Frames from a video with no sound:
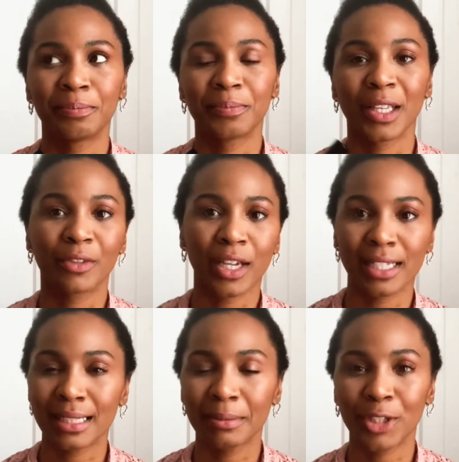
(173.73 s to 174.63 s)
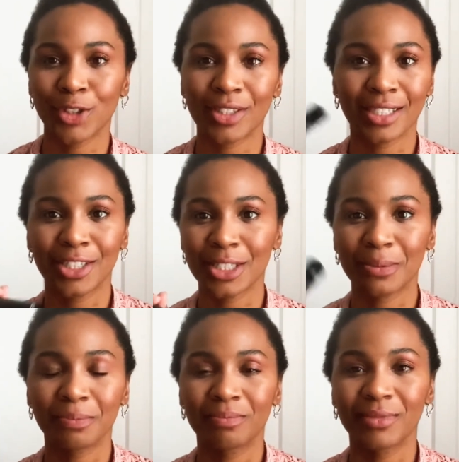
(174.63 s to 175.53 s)
If you guys seem interested, just
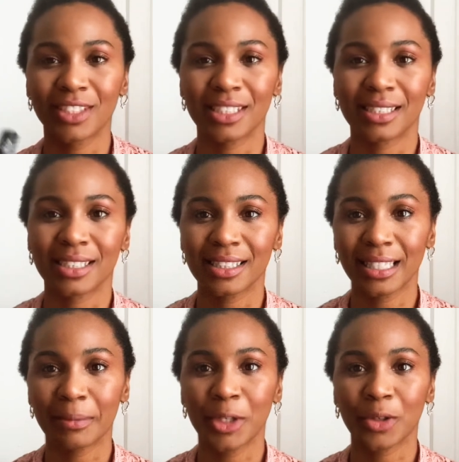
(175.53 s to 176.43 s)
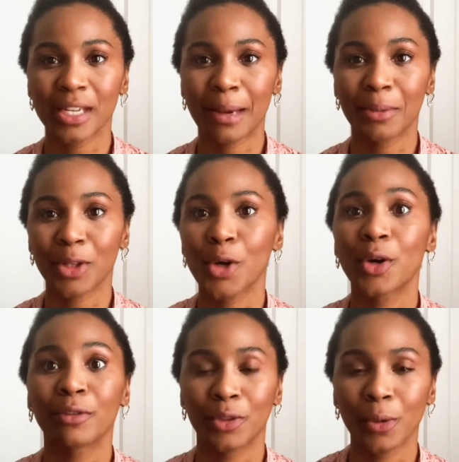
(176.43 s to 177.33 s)
let me know down below
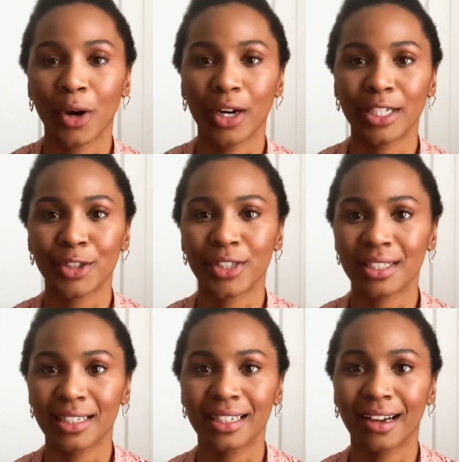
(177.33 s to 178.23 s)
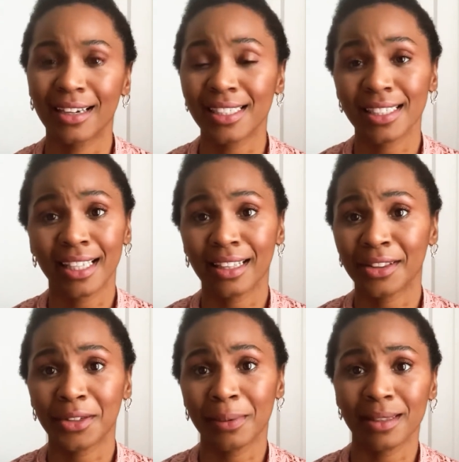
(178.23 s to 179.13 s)
if you are interested. Honestly, I think
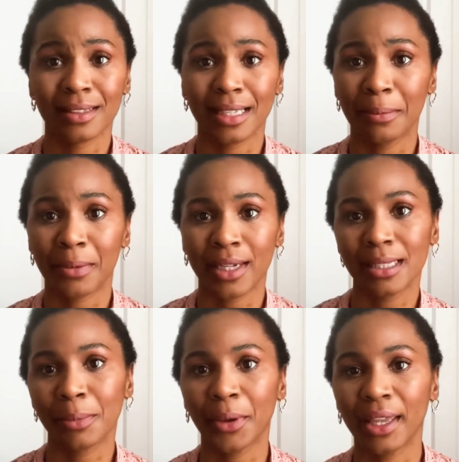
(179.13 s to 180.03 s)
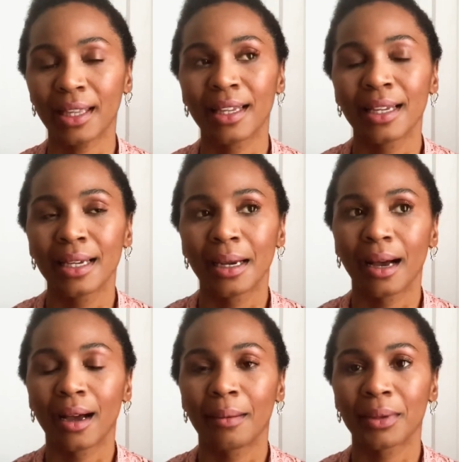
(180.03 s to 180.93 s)
they're about the same price point,
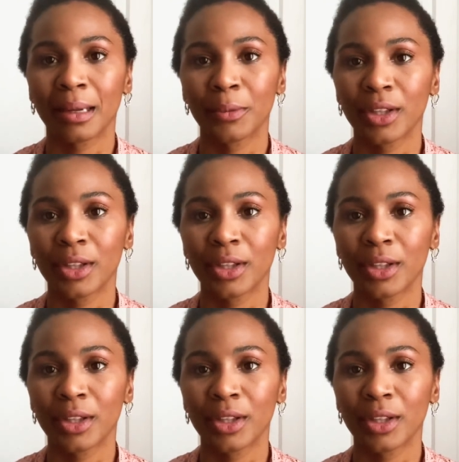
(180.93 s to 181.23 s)
but I'm really